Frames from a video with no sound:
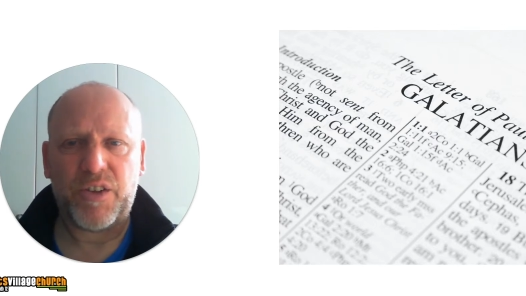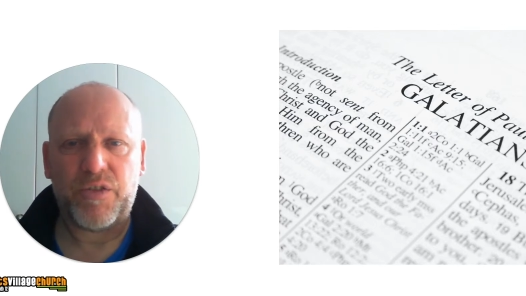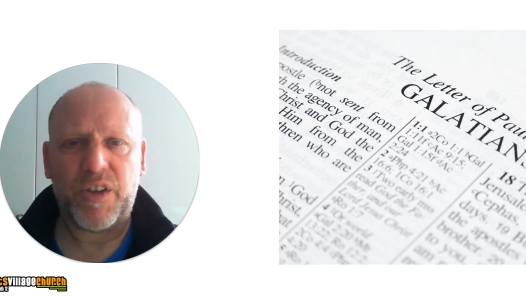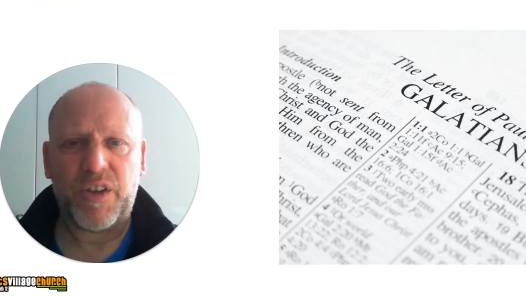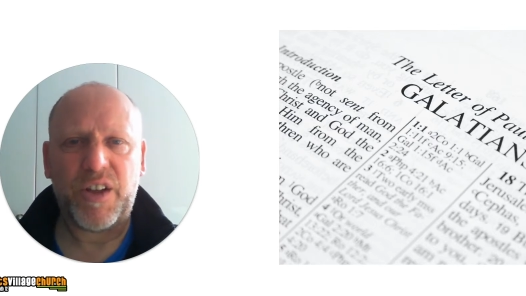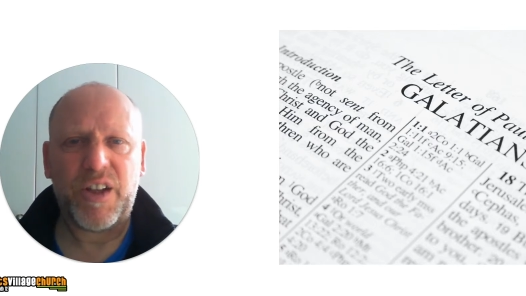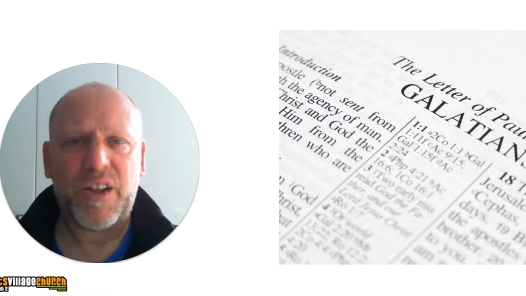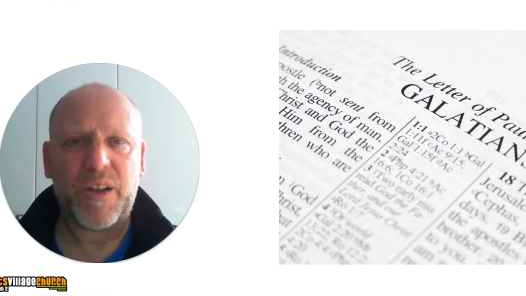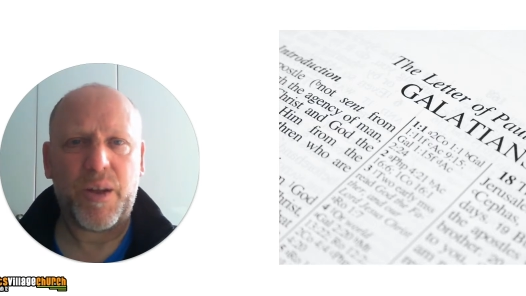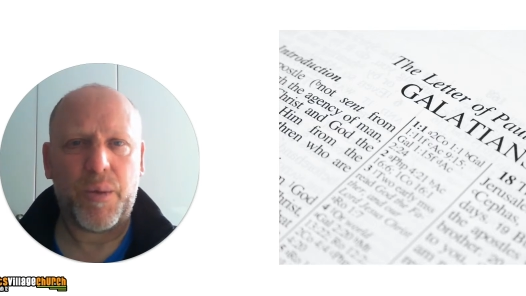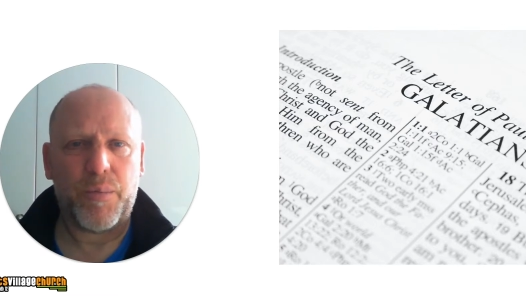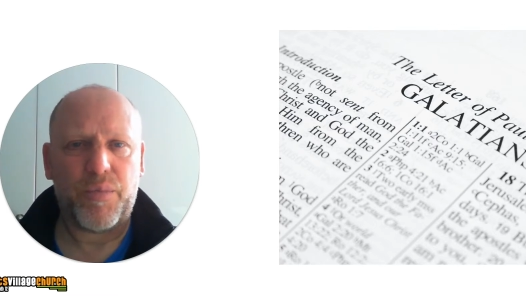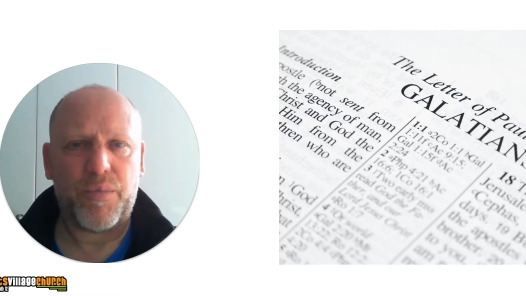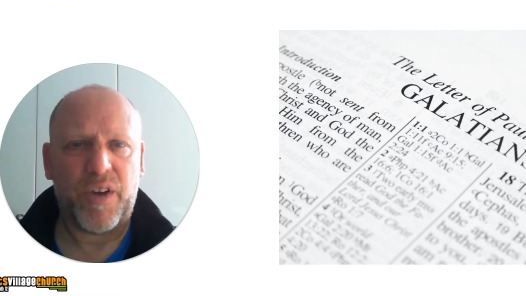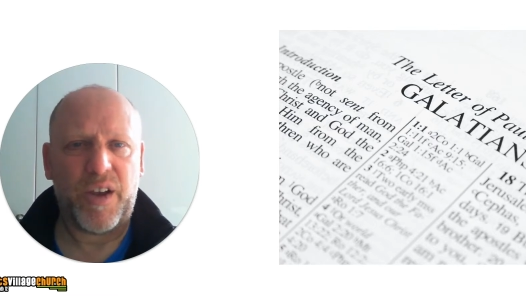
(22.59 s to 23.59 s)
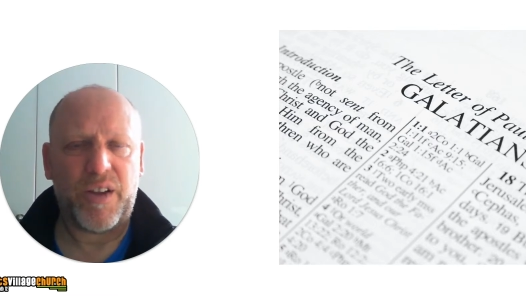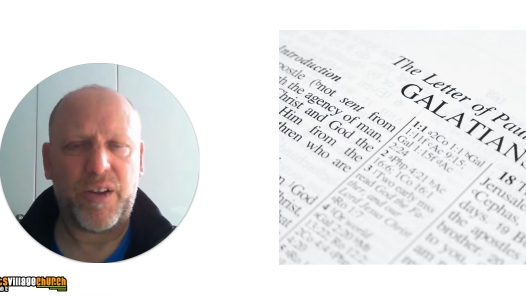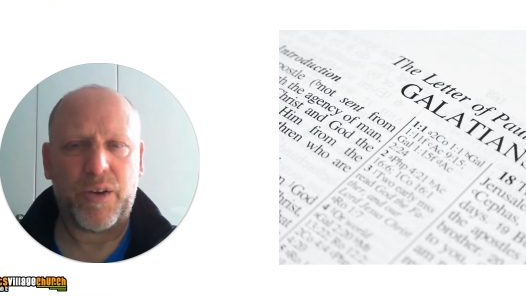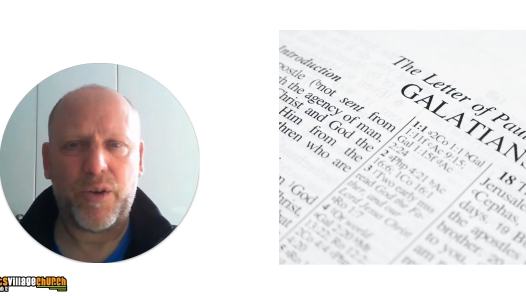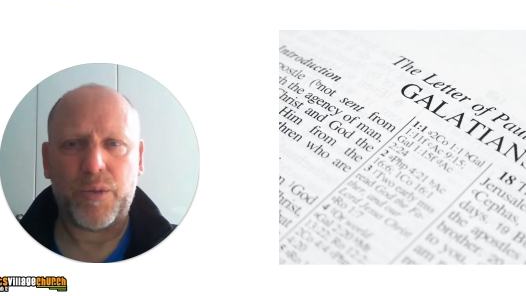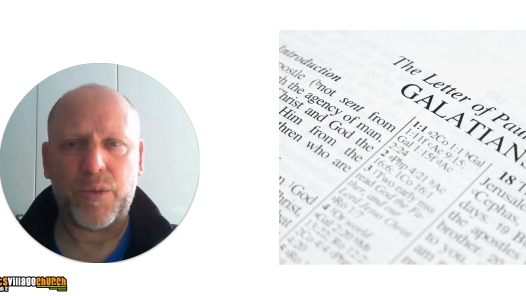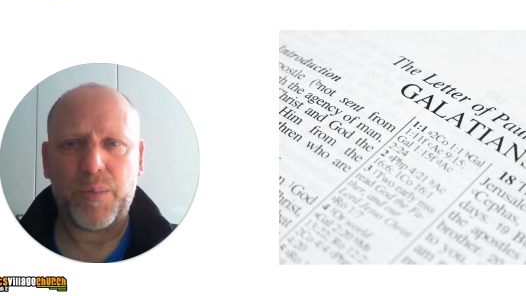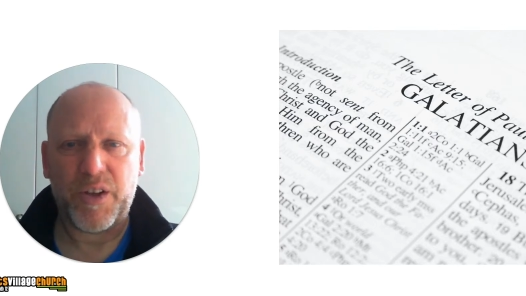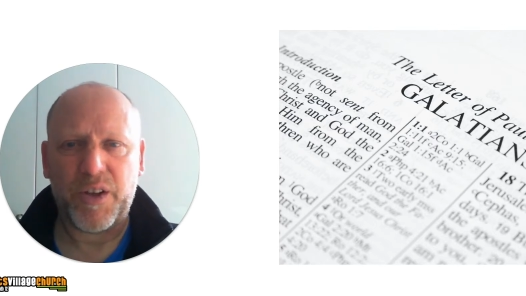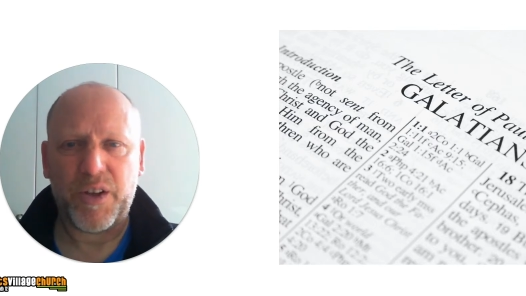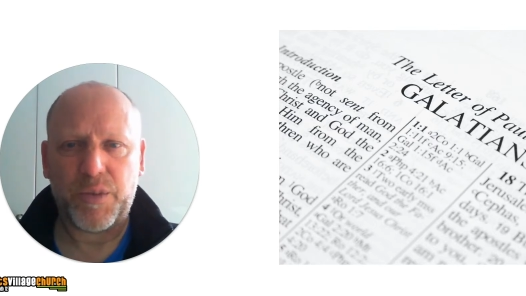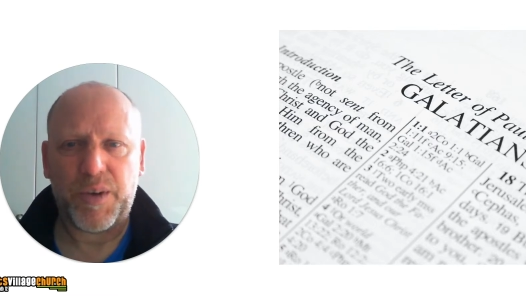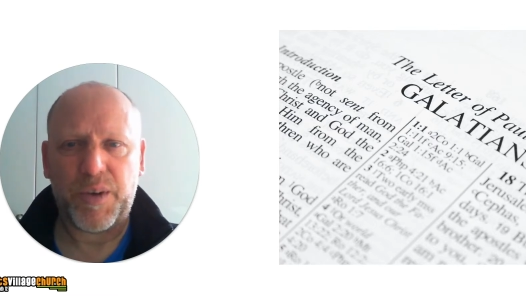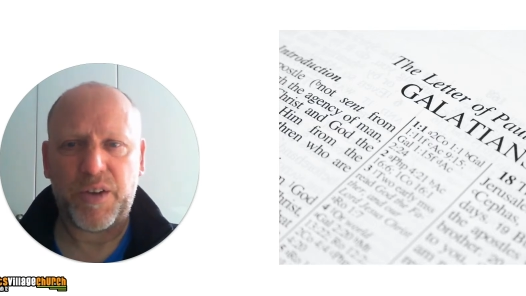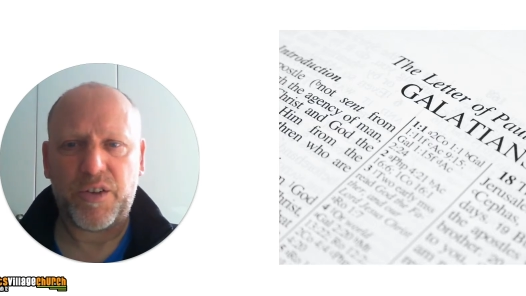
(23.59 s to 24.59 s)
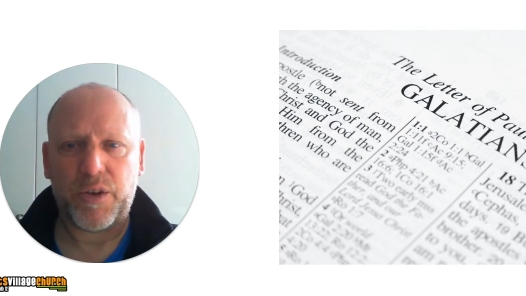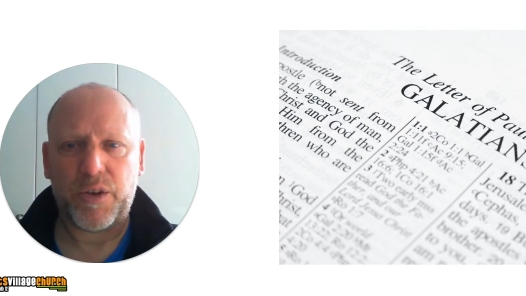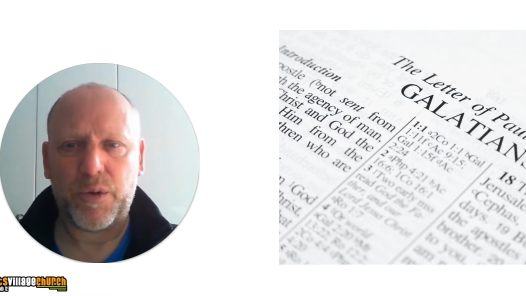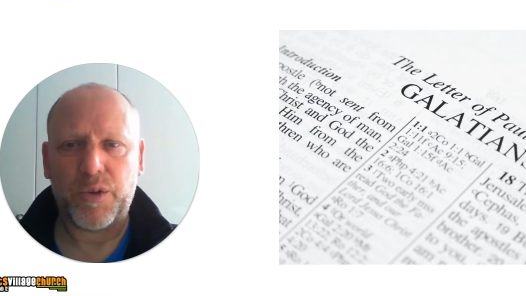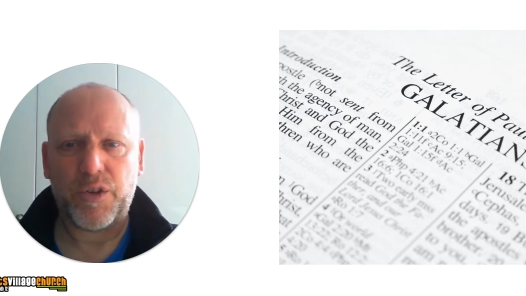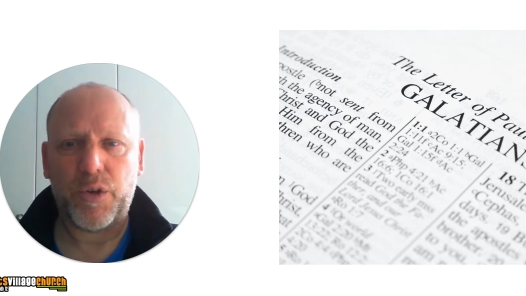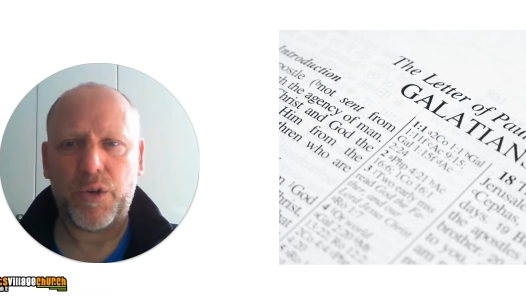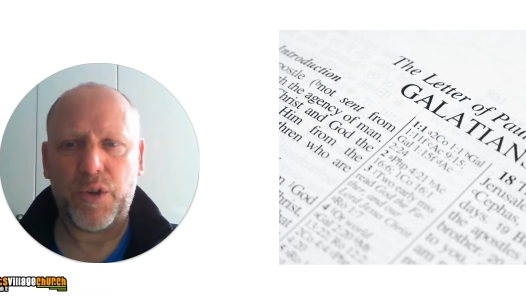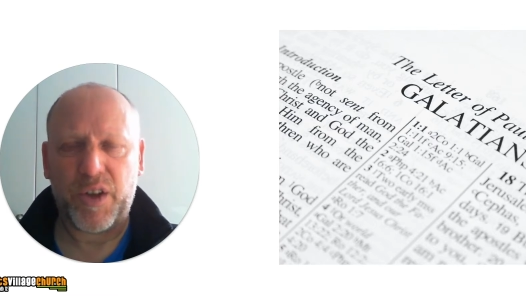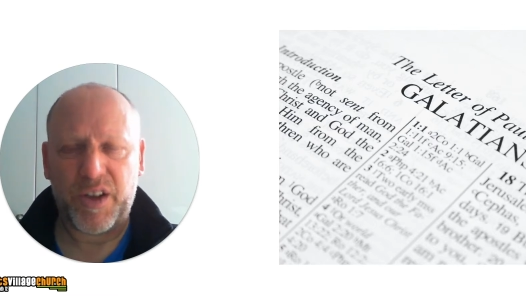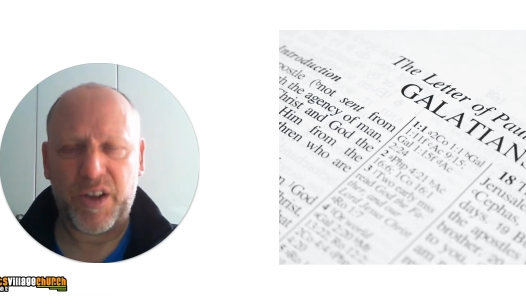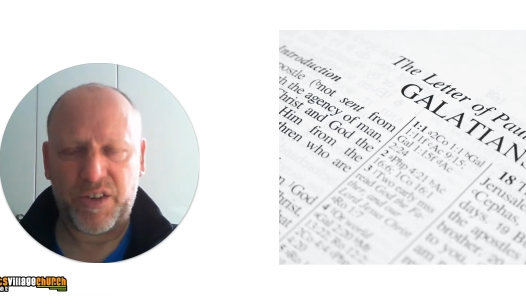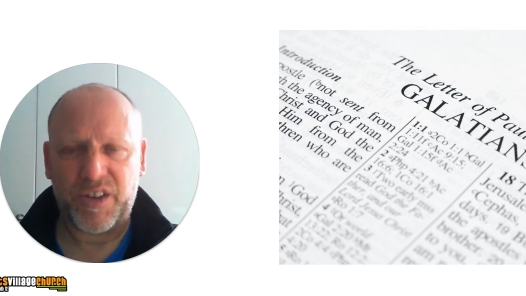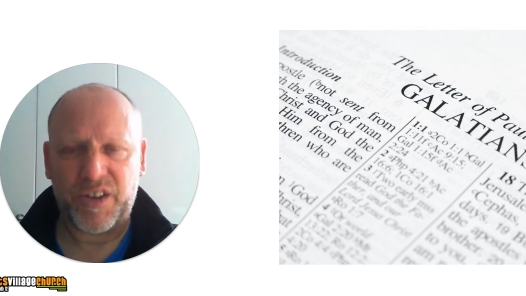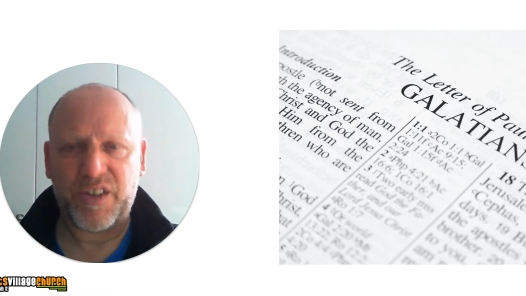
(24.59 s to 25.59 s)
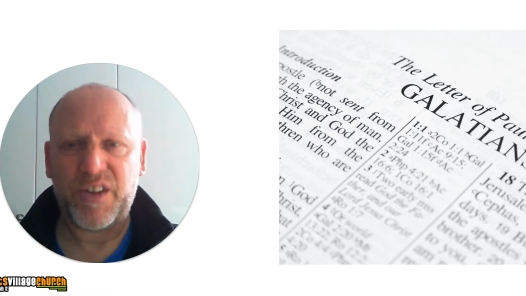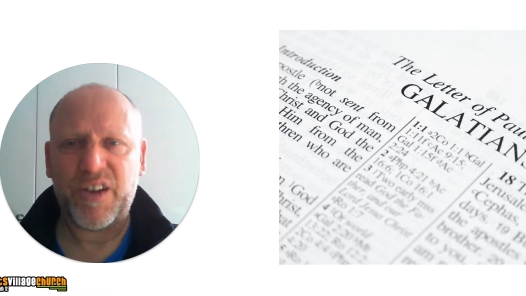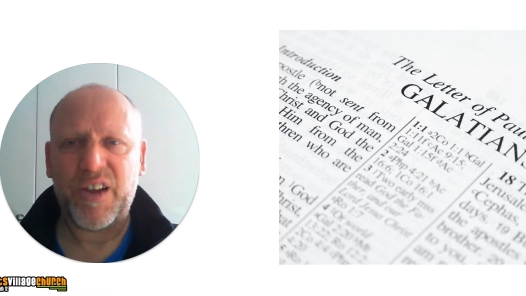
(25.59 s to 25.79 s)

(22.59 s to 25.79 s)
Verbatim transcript: Read it and pray that God might speak to you as you look at it